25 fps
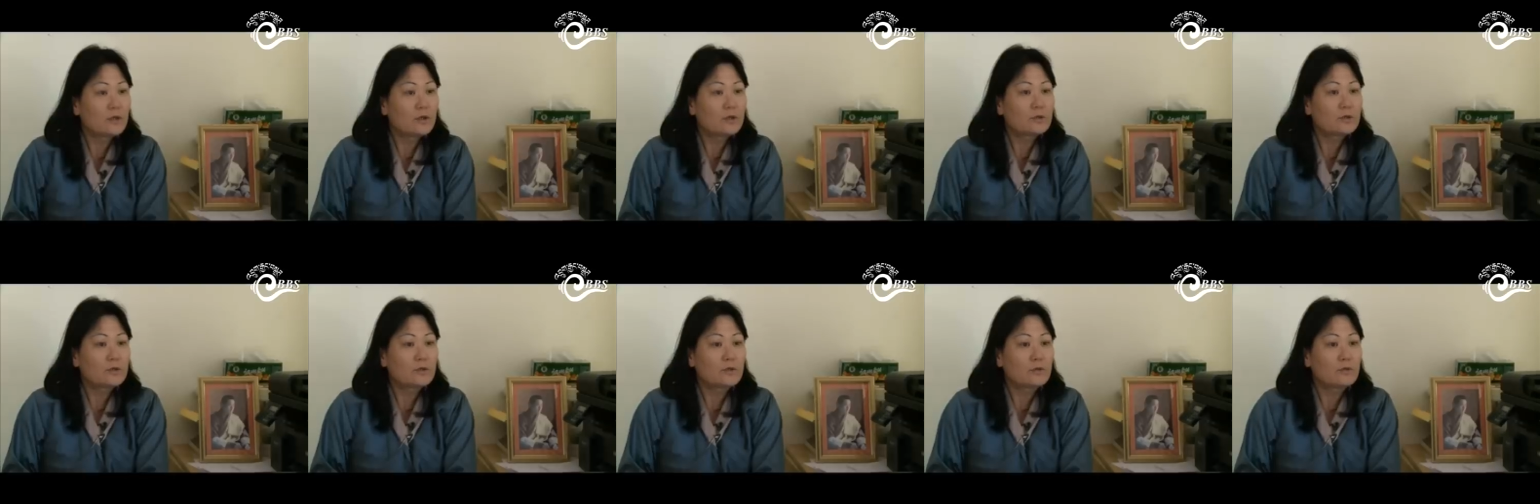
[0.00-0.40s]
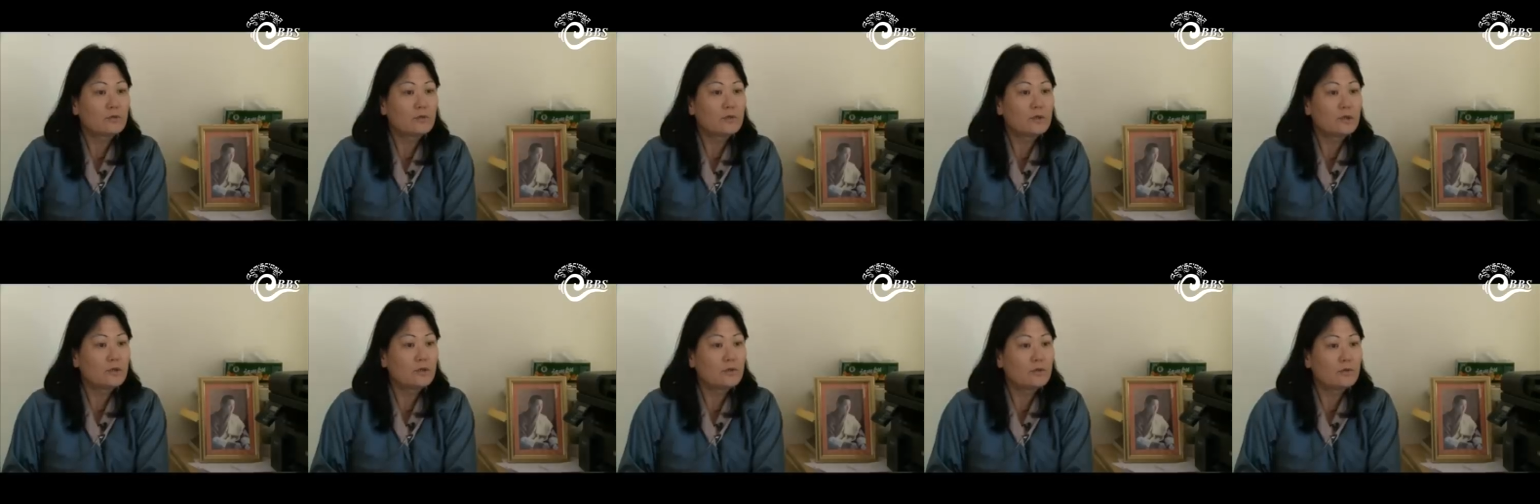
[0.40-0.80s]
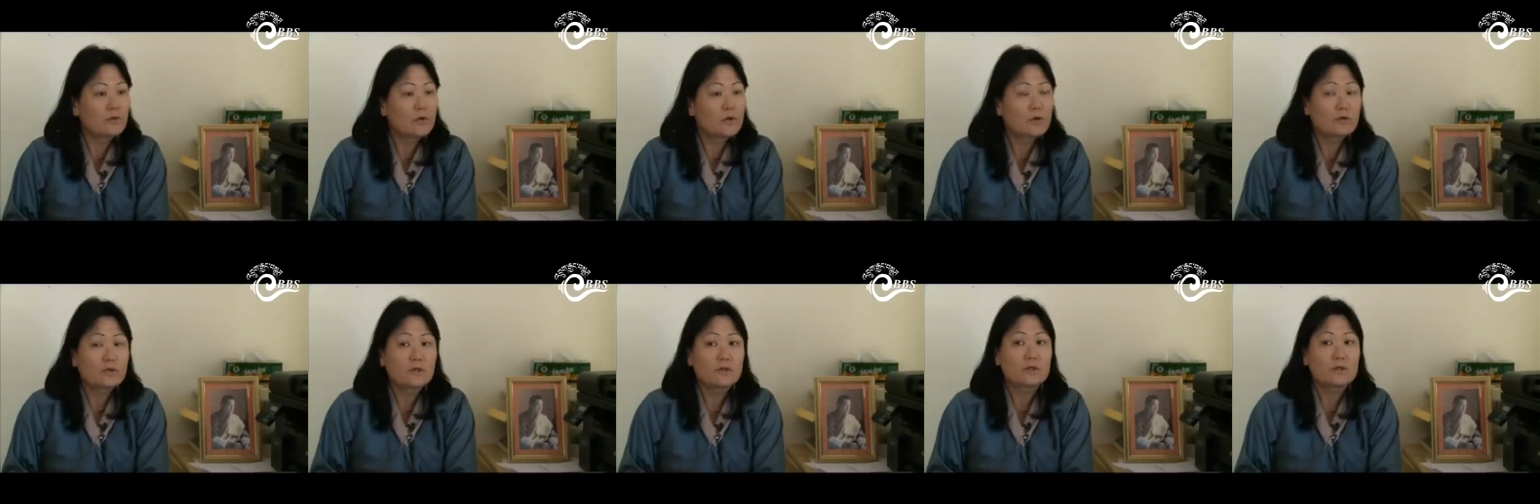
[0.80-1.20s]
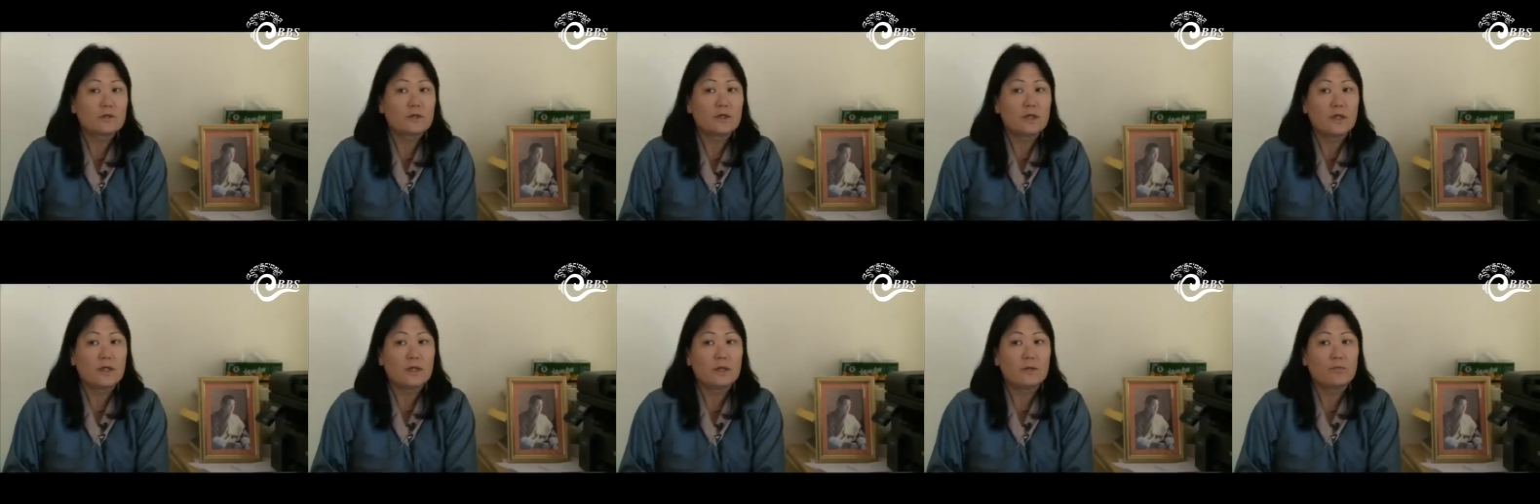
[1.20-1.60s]
so they do not
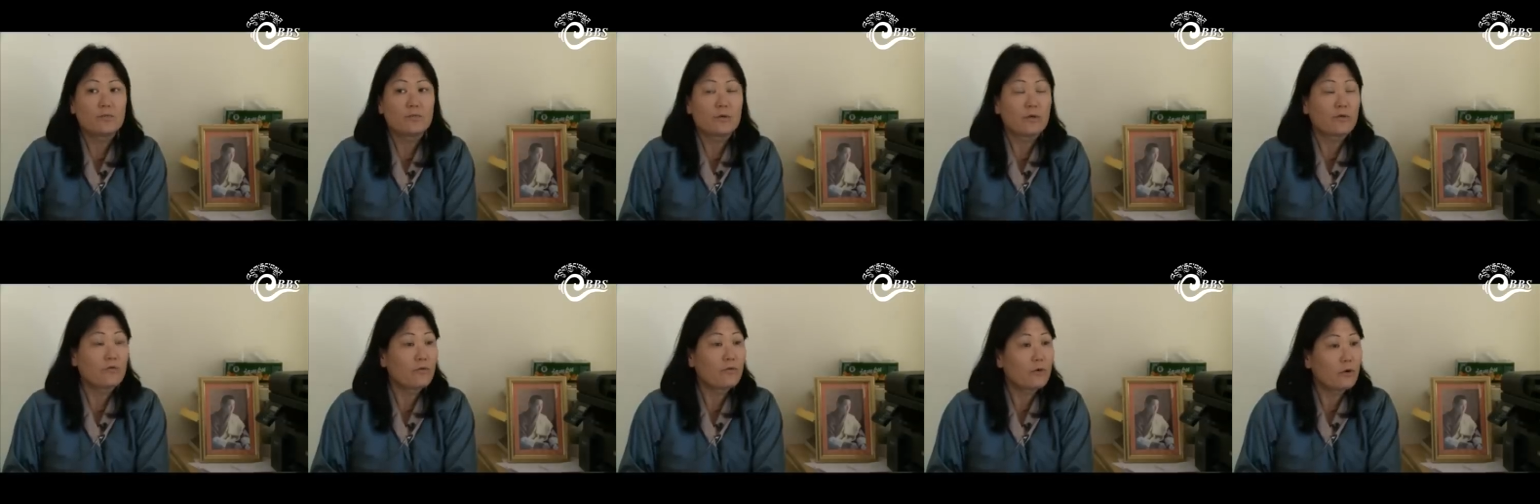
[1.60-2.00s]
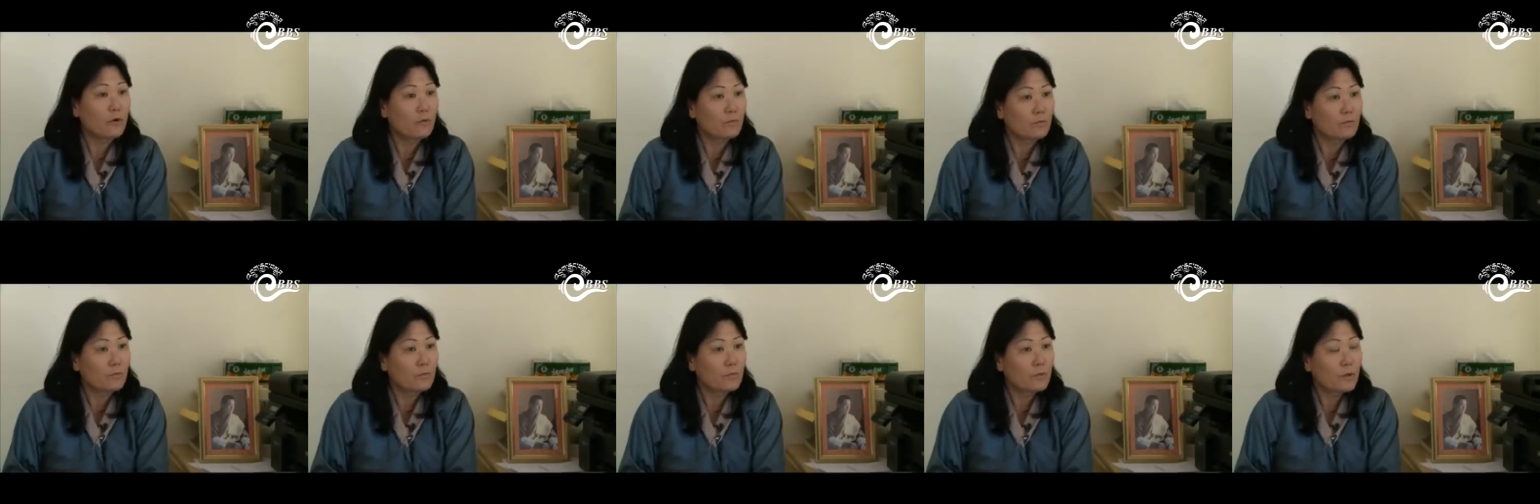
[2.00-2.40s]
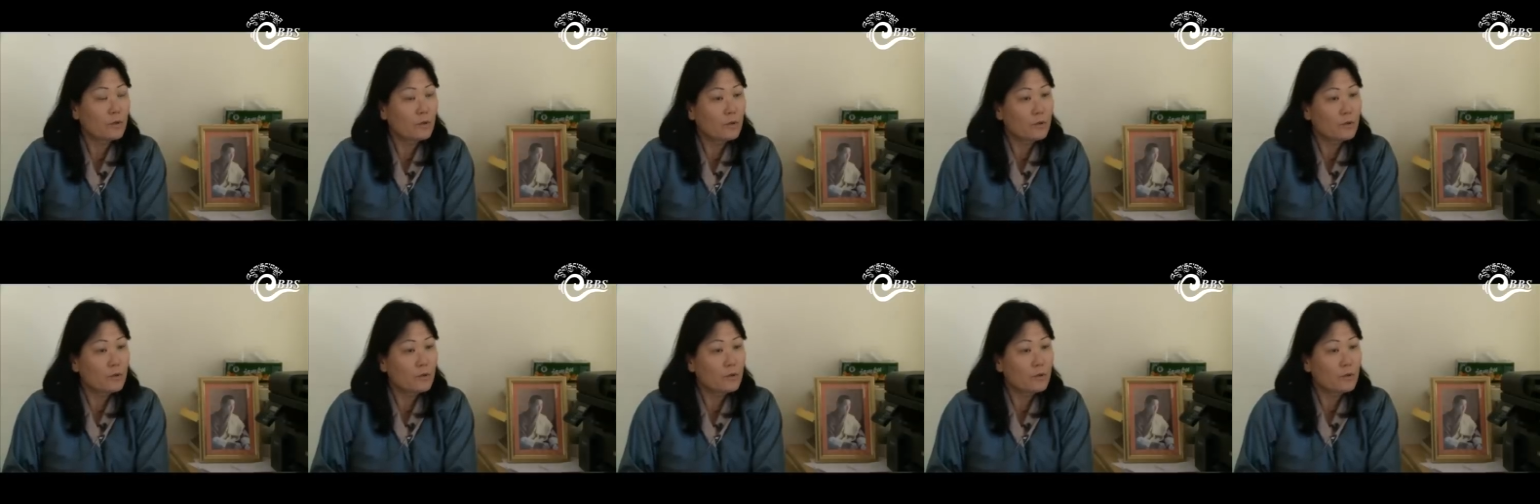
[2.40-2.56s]
really perform